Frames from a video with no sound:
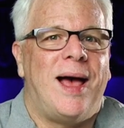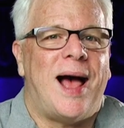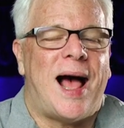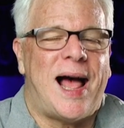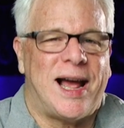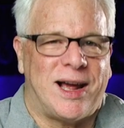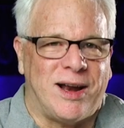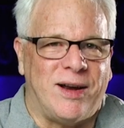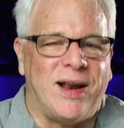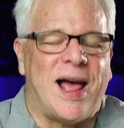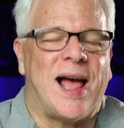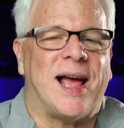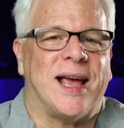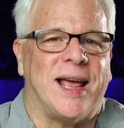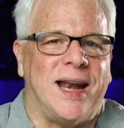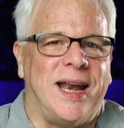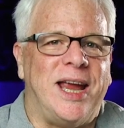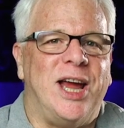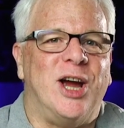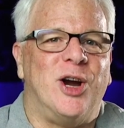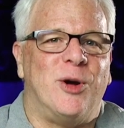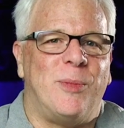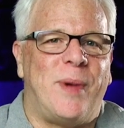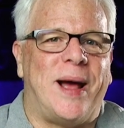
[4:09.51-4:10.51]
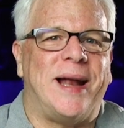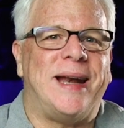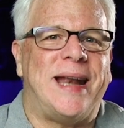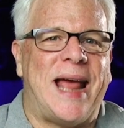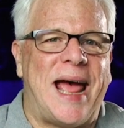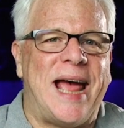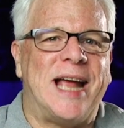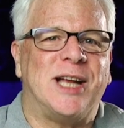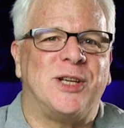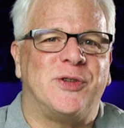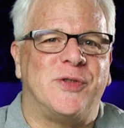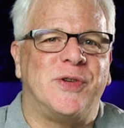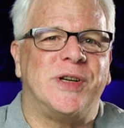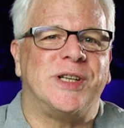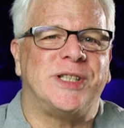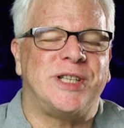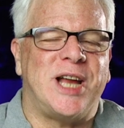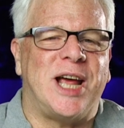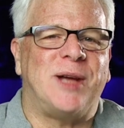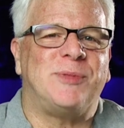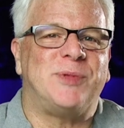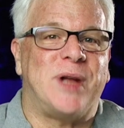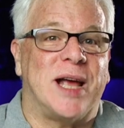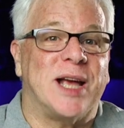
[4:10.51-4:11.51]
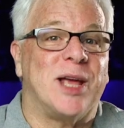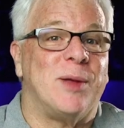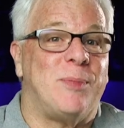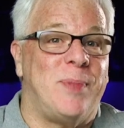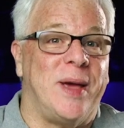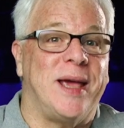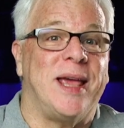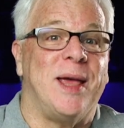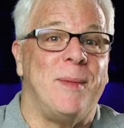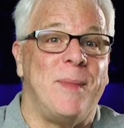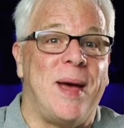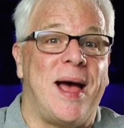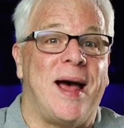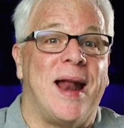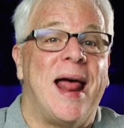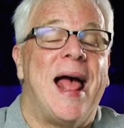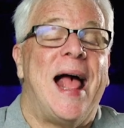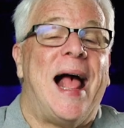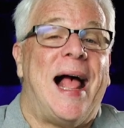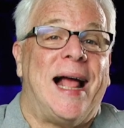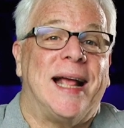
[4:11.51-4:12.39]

I could, I could hear my dad's footsteps. I could pick him out.